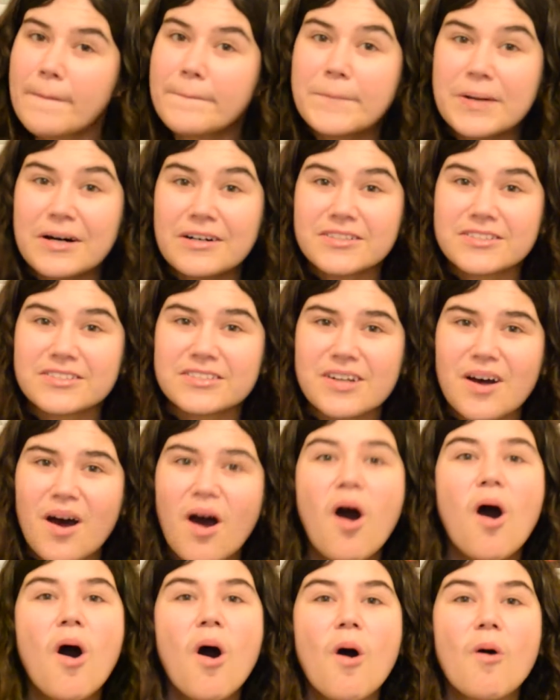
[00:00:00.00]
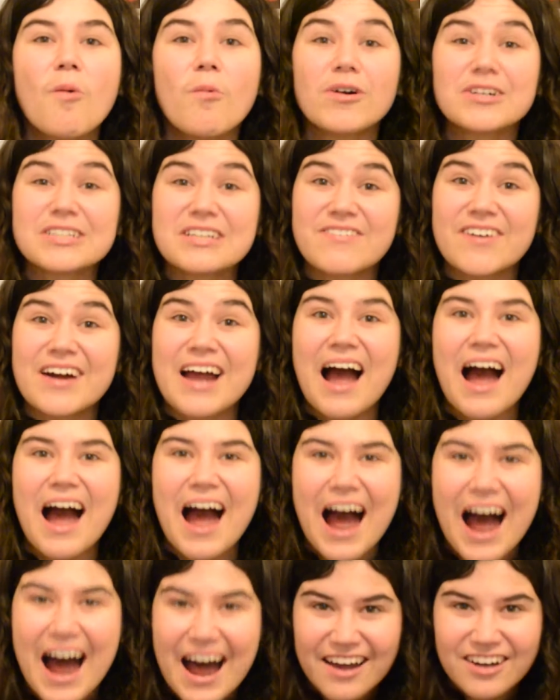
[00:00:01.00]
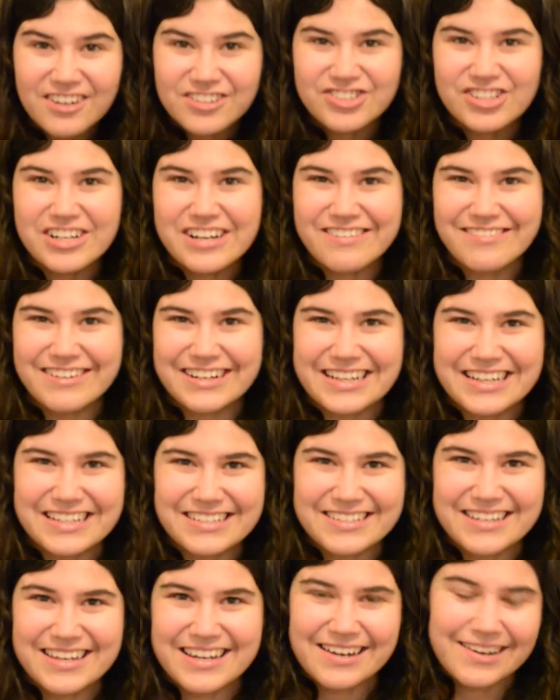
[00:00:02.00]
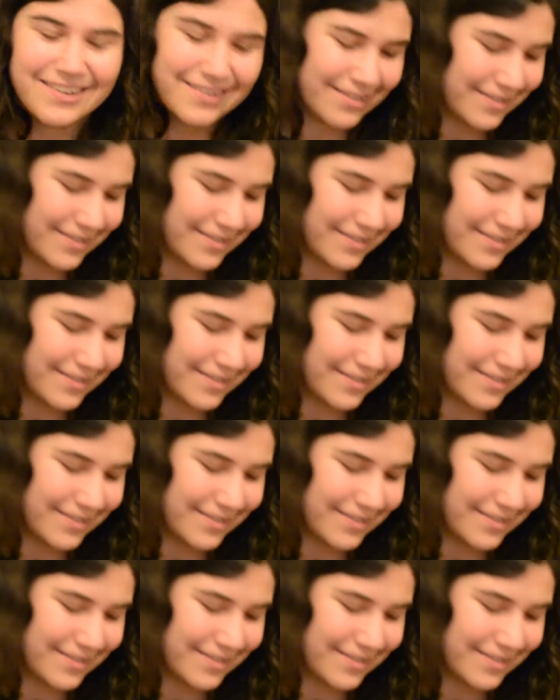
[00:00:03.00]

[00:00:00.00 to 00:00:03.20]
But what have I actually read this year?